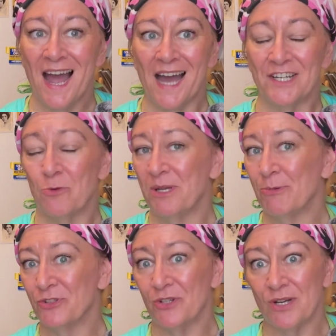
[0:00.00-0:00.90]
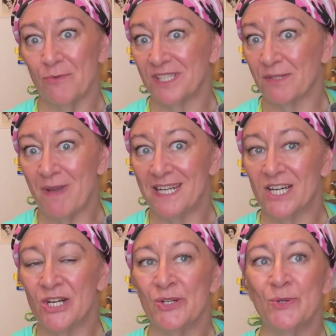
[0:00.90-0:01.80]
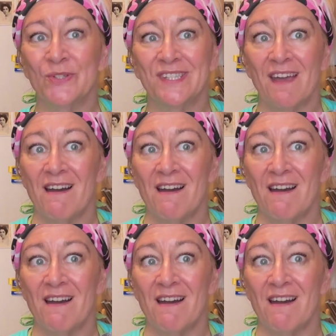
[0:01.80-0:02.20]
I know people do it with tomatoes.